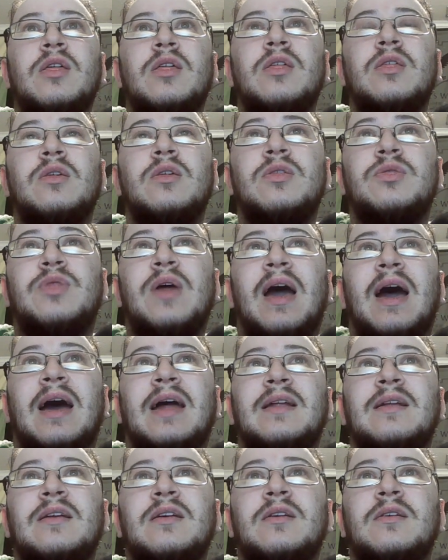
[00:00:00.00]

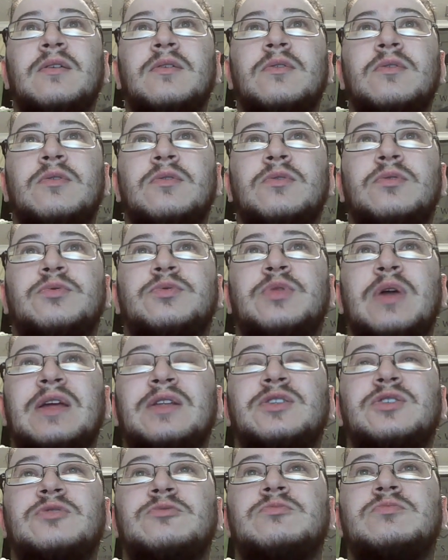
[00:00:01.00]
that
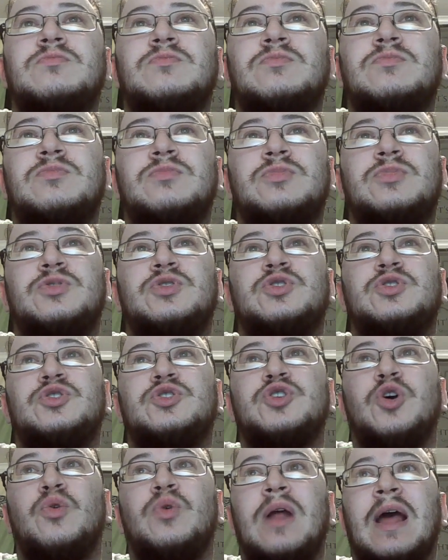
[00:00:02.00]
they
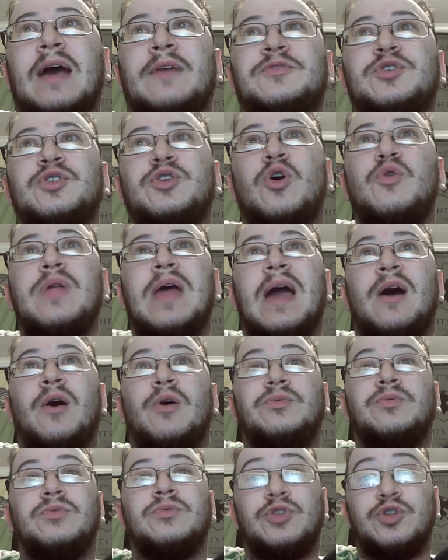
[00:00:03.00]
don't have to go
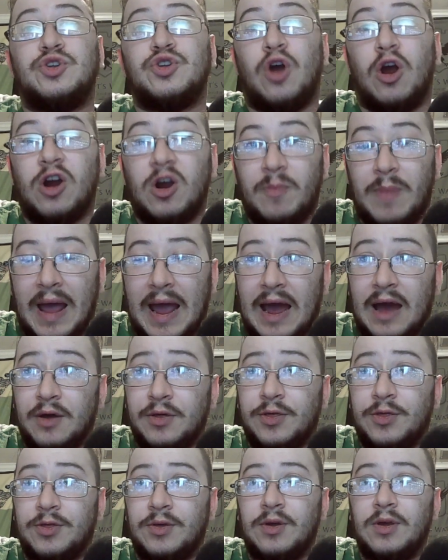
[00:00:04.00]
down the dark
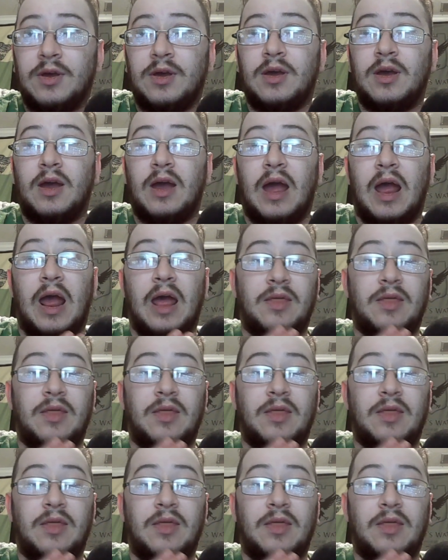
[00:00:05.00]
path, and